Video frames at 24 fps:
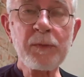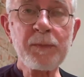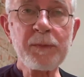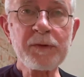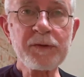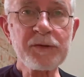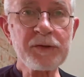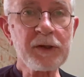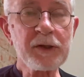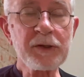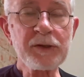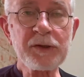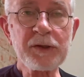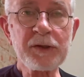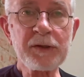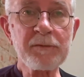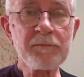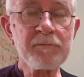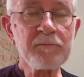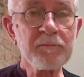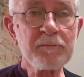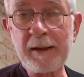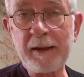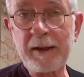
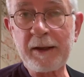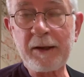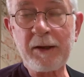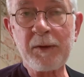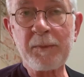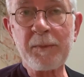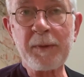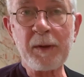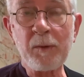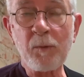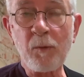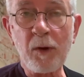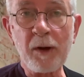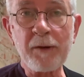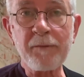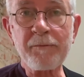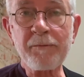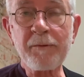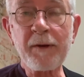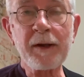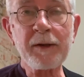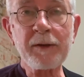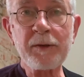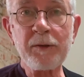position. It could be 1
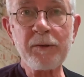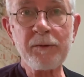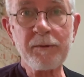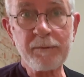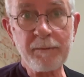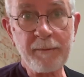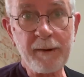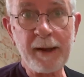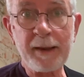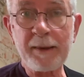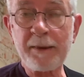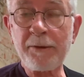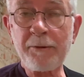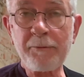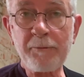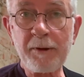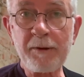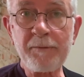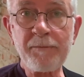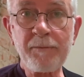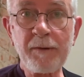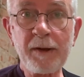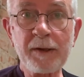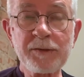fret, 2 fret,
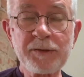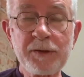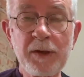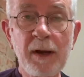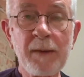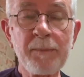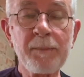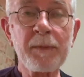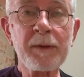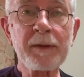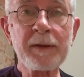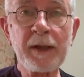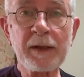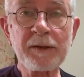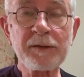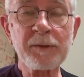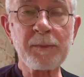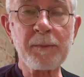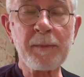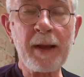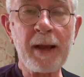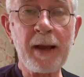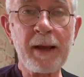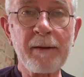3 frets up. It
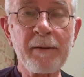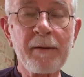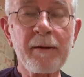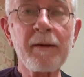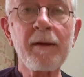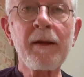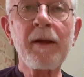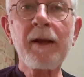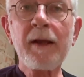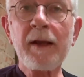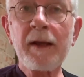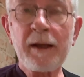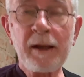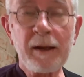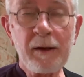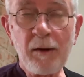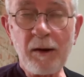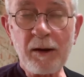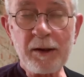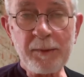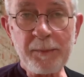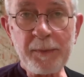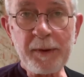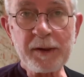doesn't matter. It
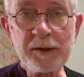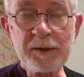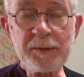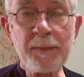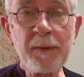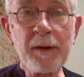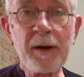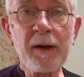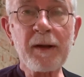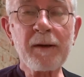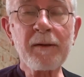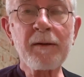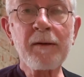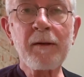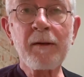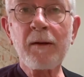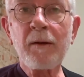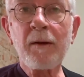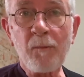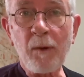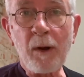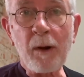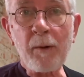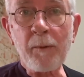all depends upon
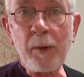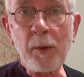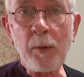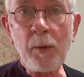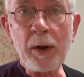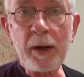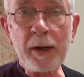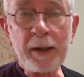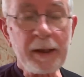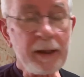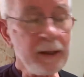where we want to